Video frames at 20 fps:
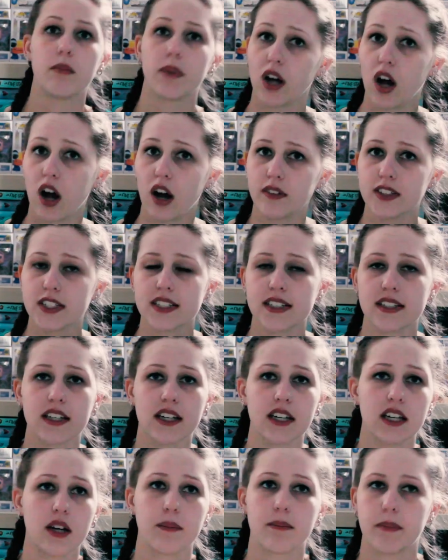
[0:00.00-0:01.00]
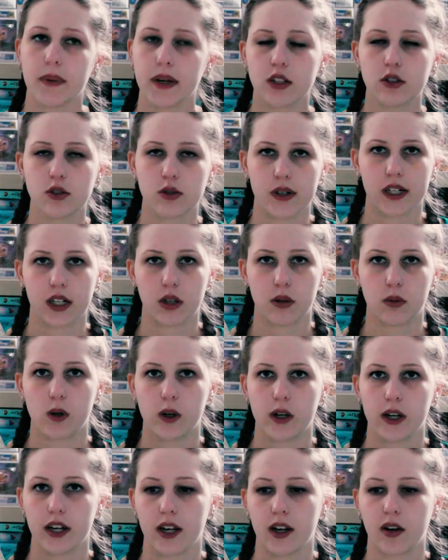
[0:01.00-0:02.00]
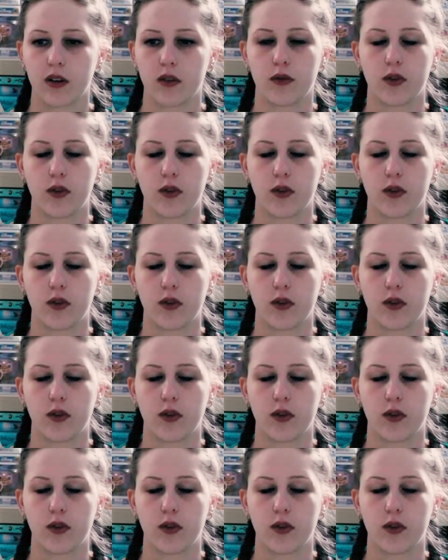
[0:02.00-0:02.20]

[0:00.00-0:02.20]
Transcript: But obviously, big trigger warning